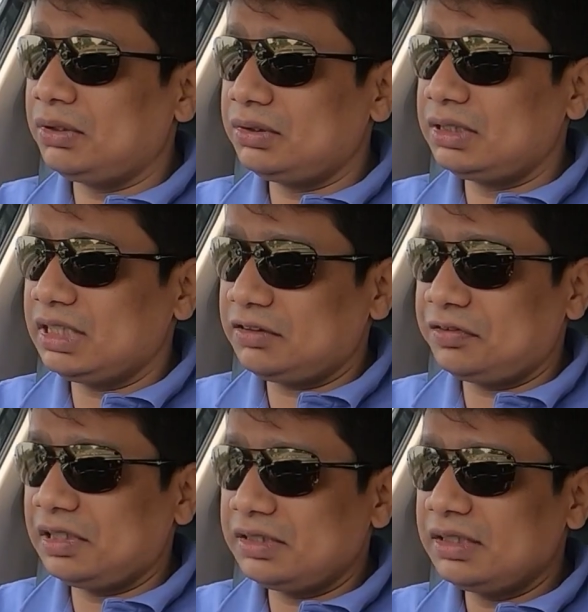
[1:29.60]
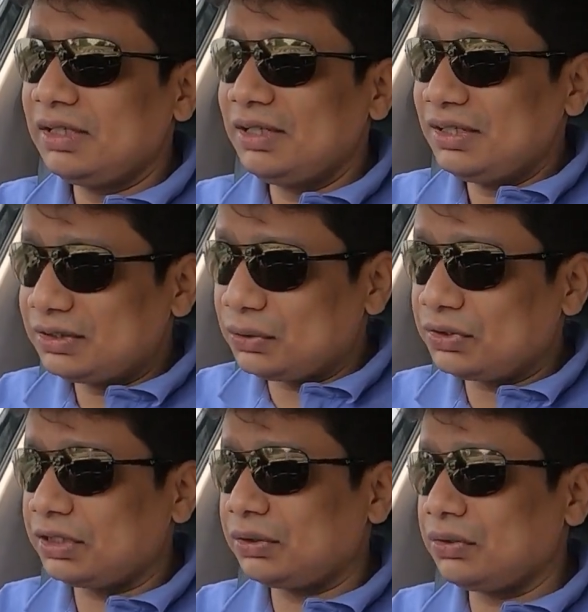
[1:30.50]
because it just feels so
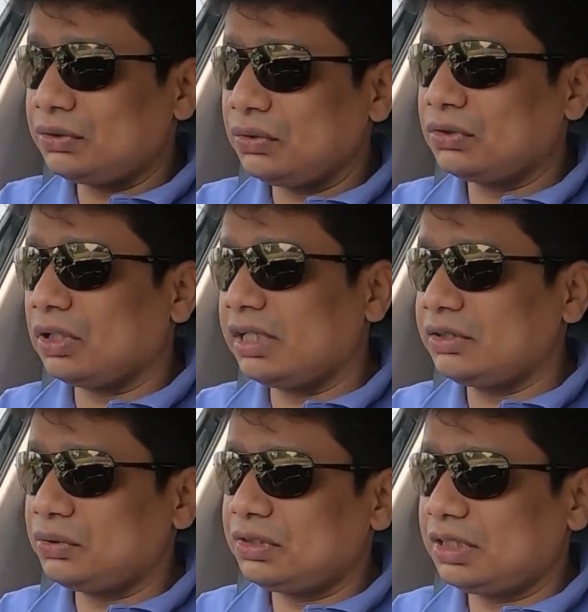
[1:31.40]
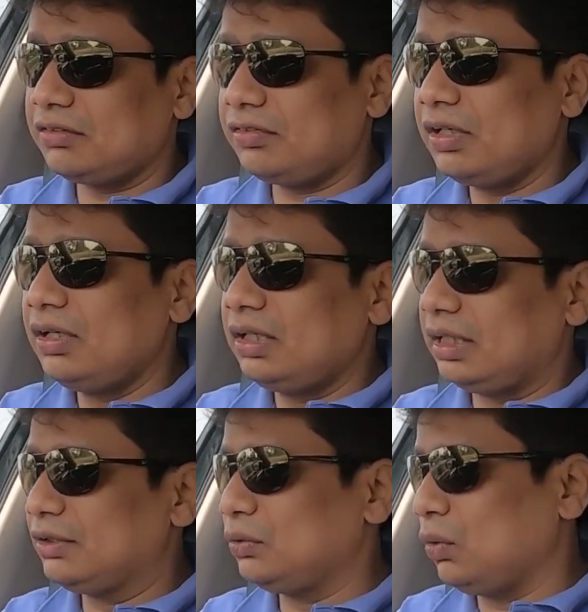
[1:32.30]
secure, so solid and so safe
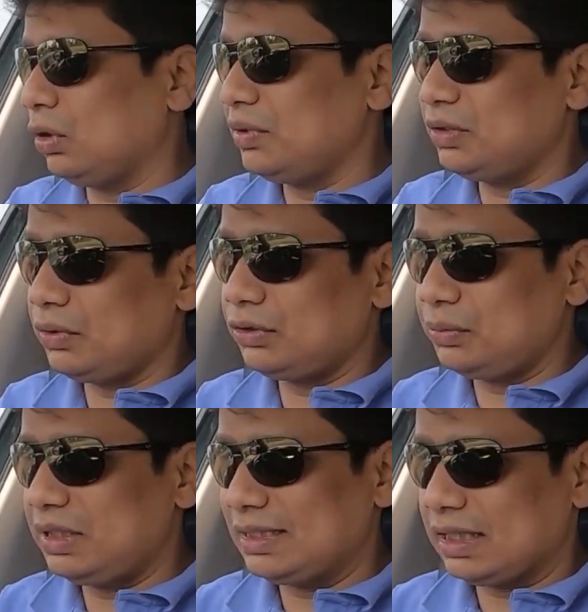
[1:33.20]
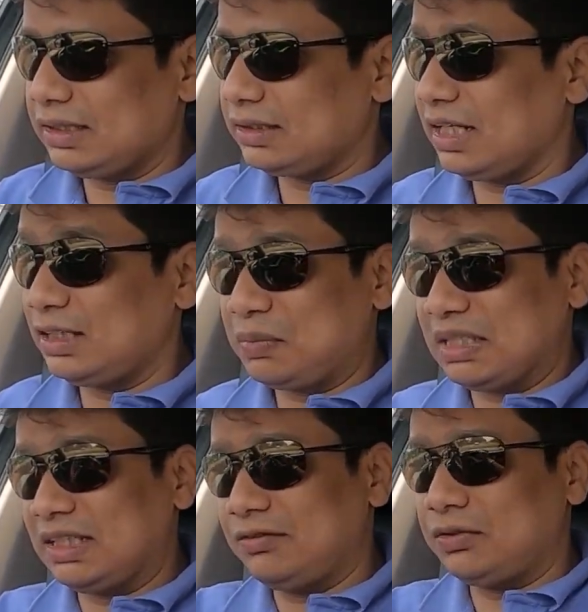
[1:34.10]
that you'll always want to be inside this car,
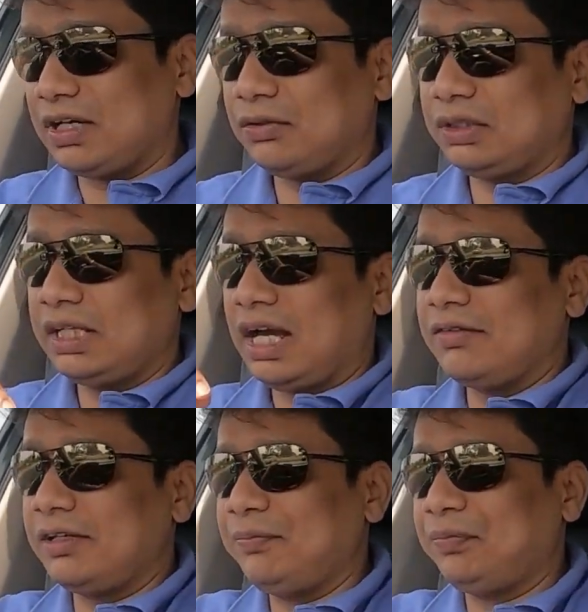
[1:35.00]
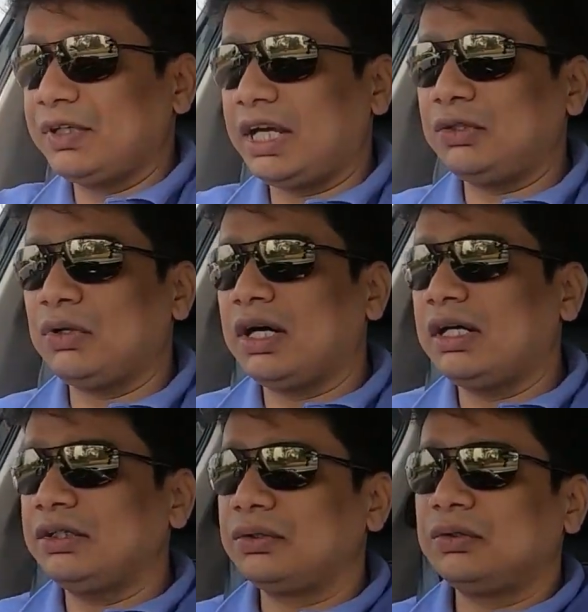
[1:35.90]
especially if you're driving on the highway and you
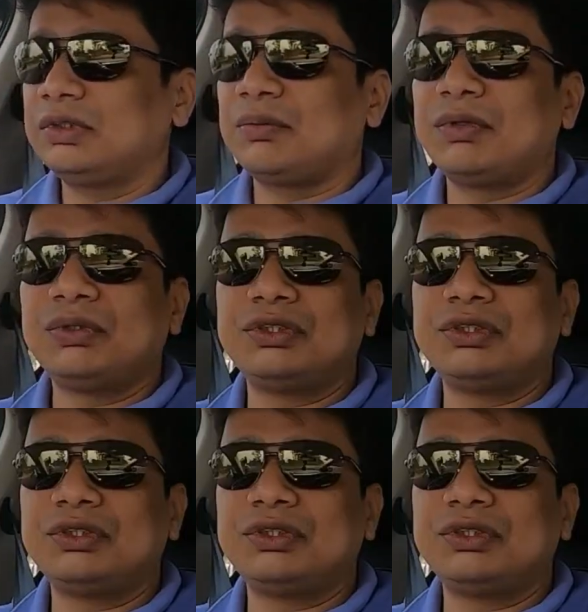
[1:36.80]
are, someone who